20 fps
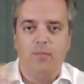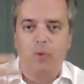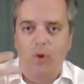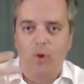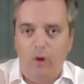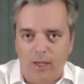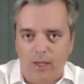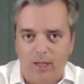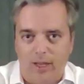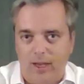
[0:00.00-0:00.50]

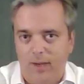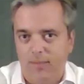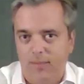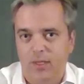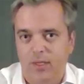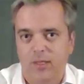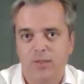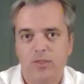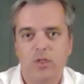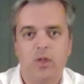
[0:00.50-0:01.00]
more
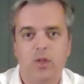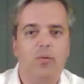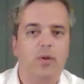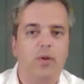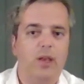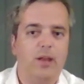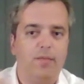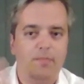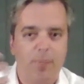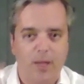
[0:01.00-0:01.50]
alignment so that we
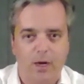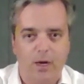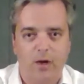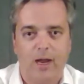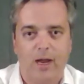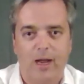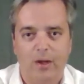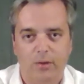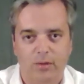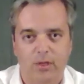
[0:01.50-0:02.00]
could have better
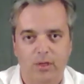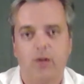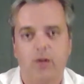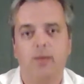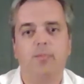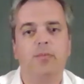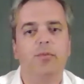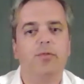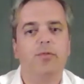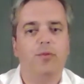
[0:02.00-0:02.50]

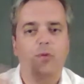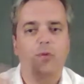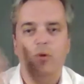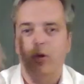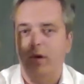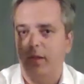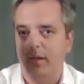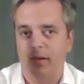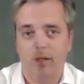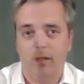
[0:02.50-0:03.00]
outcomes
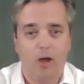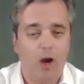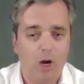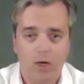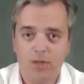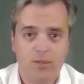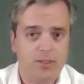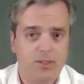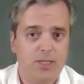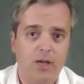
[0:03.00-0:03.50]
for
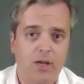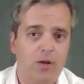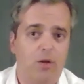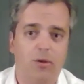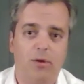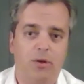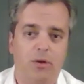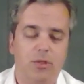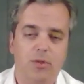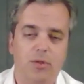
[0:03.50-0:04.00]
our
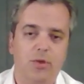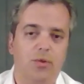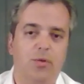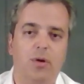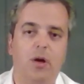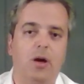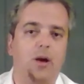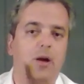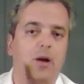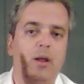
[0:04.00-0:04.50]
stakeholders, who
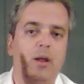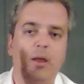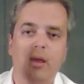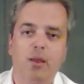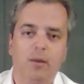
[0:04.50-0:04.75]
are